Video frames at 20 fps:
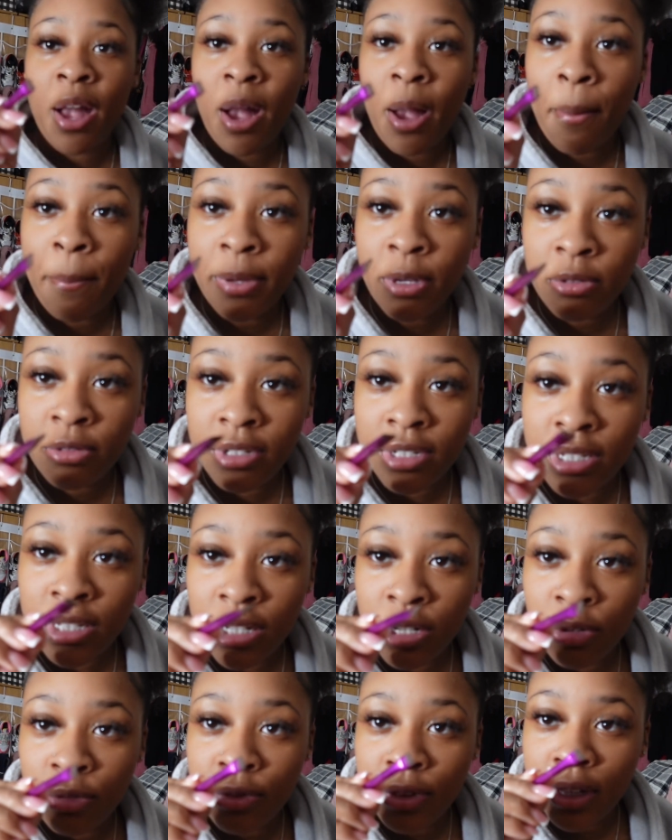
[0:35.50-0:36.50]
I'm using this
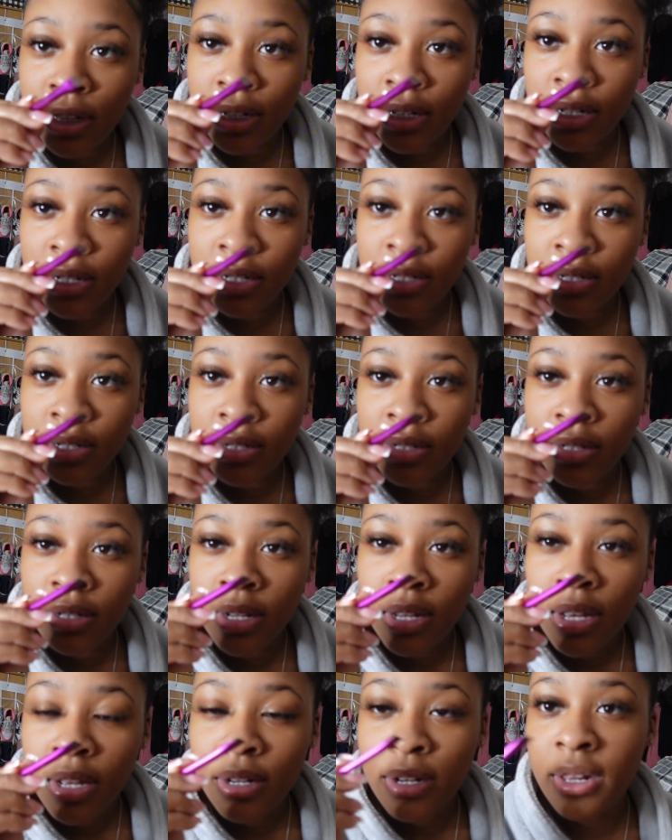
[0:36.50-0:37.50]
little thin,
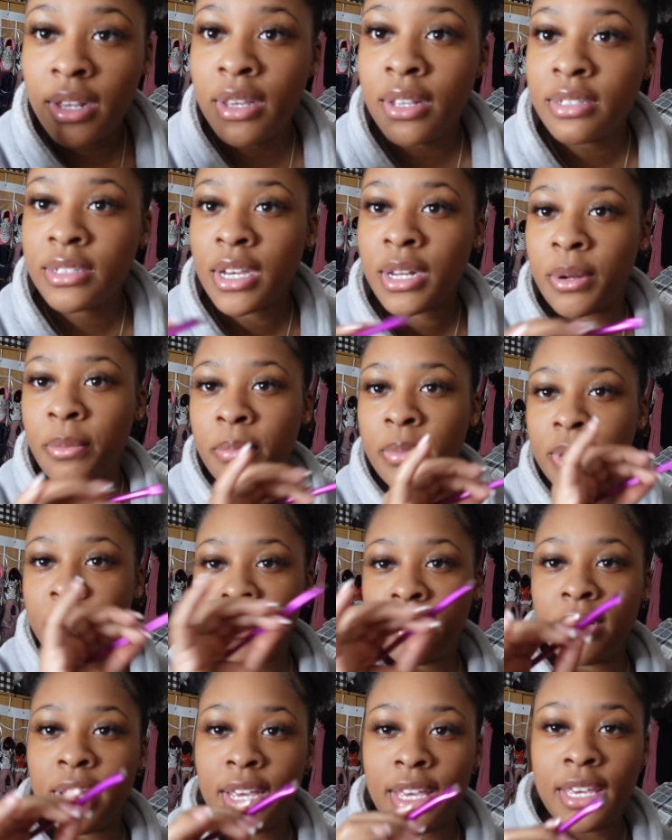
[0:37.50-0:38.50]
dang, it's kind of
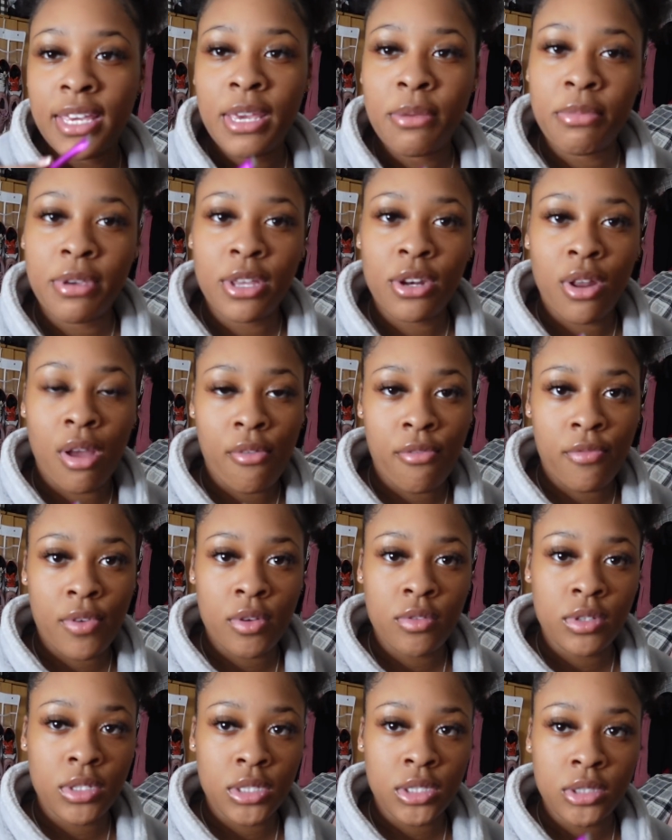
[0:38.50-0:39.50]
blurry, like it keep getting off
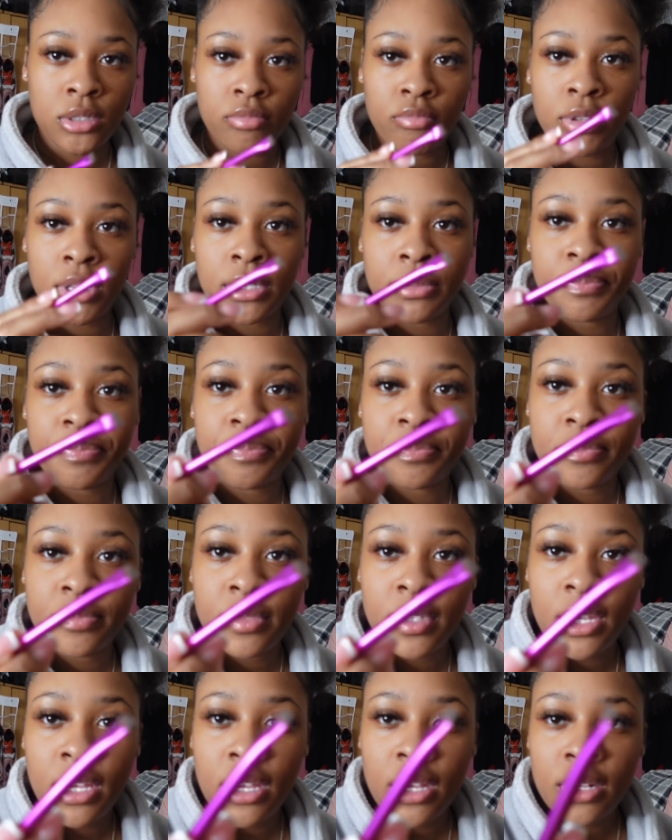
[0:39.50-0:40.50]
focus, but
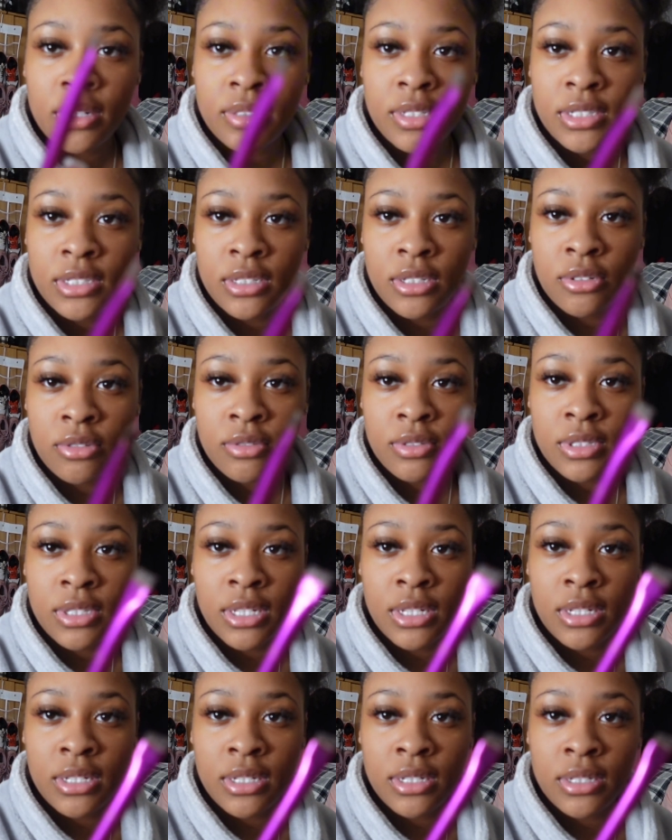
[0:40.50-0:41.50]
this little
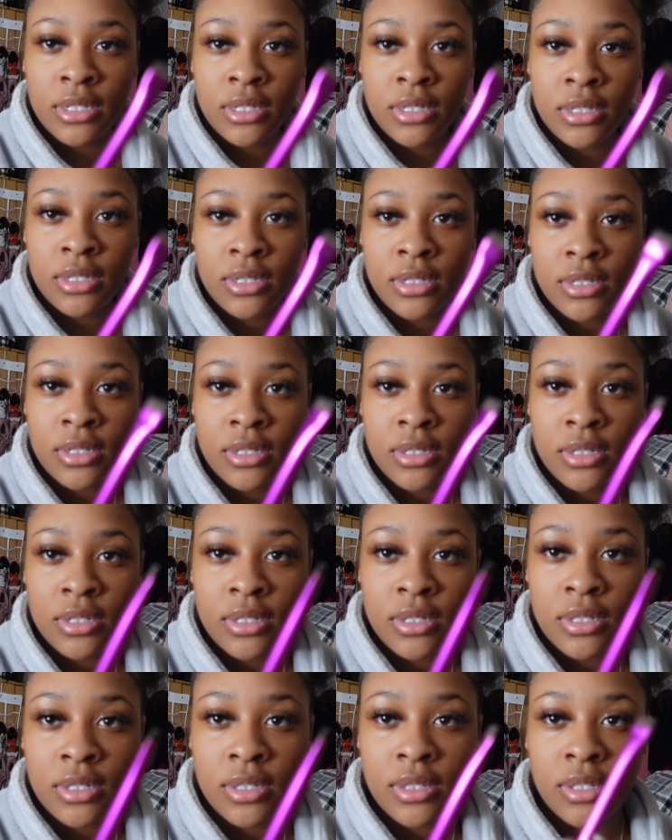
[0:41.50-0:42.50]
thin
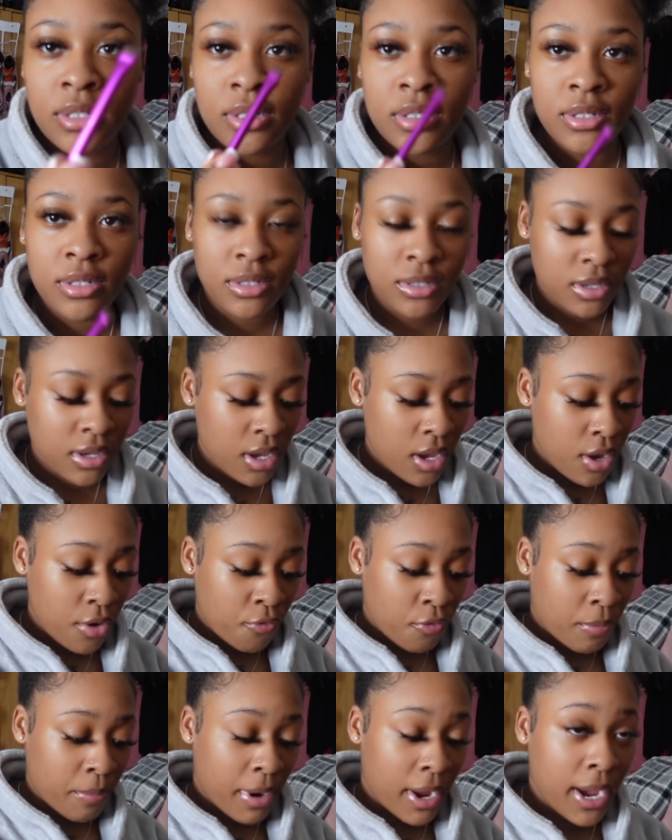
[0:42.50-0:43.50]
thing
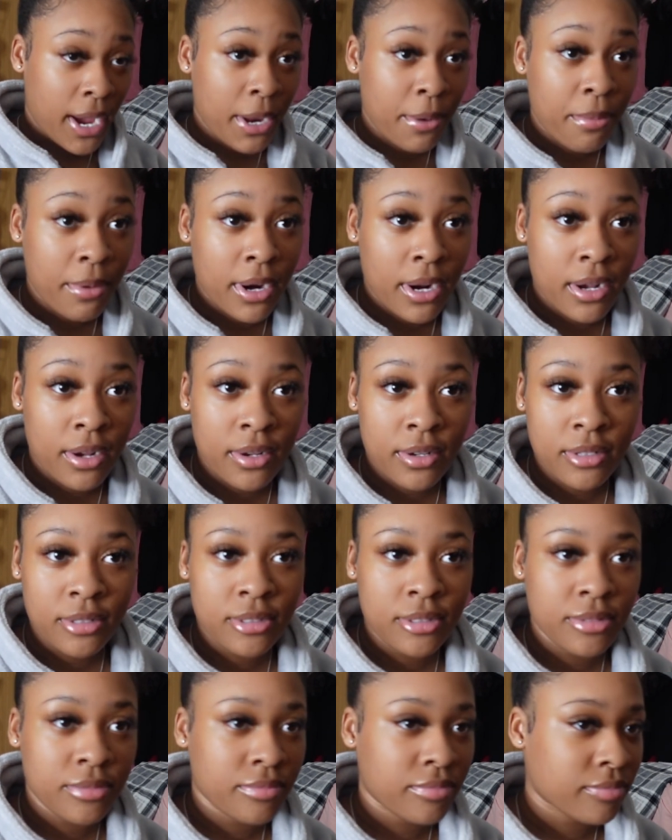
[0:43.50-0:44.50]
for my
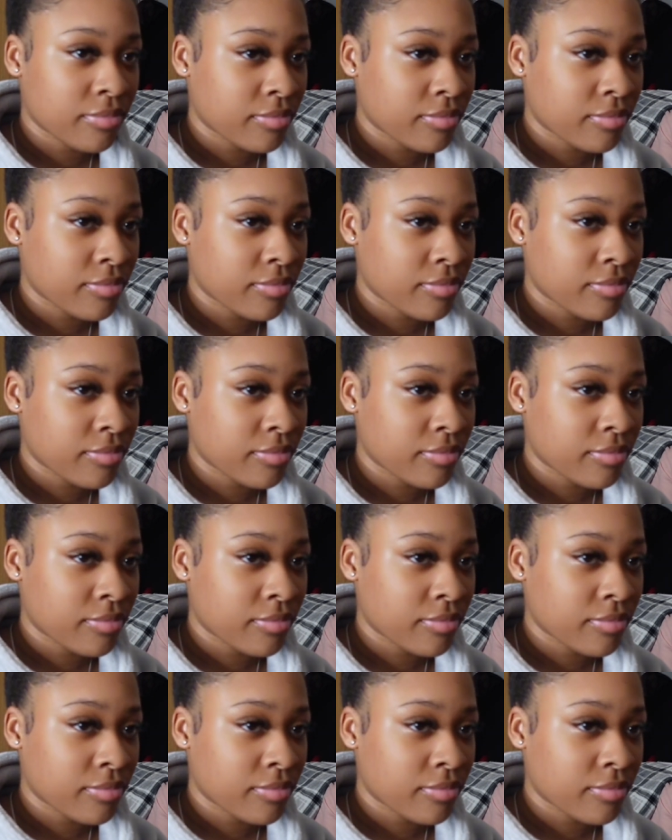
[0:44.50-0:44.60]
eyebrows.